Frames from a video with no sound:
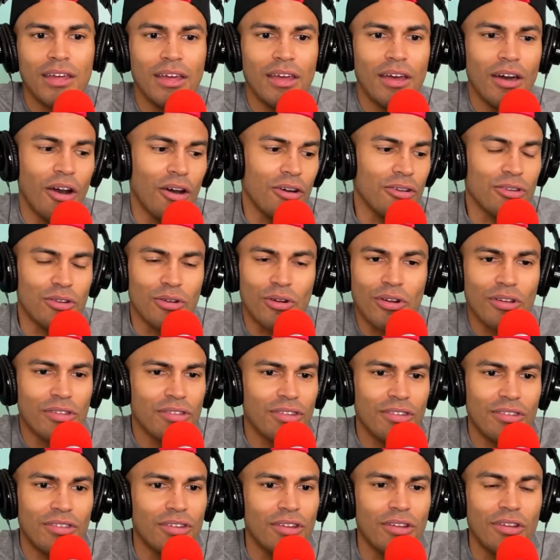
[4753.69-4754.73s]
Honduras
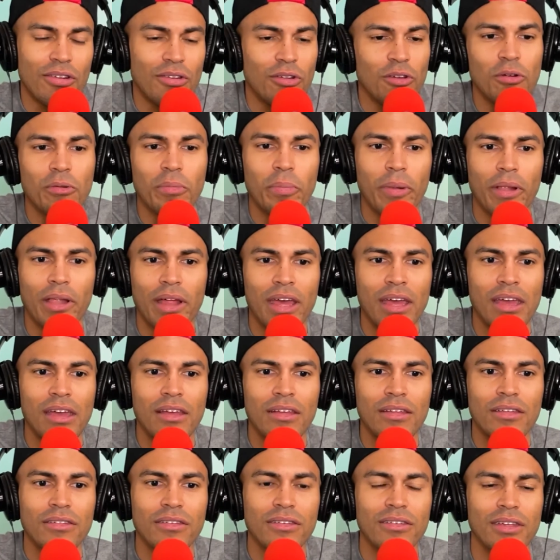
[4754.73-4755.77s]
isn't a new
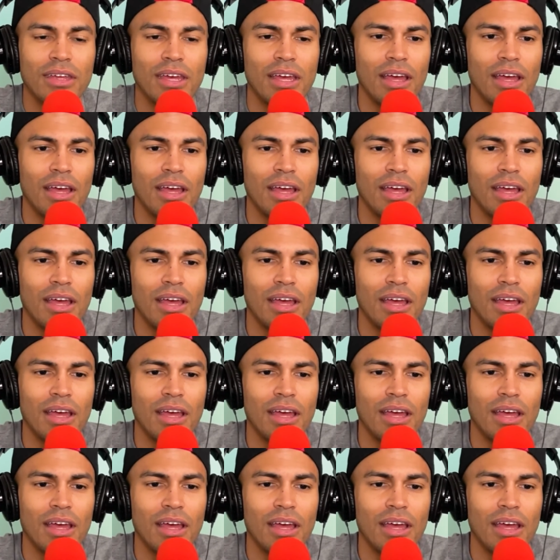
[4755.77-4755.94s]
place.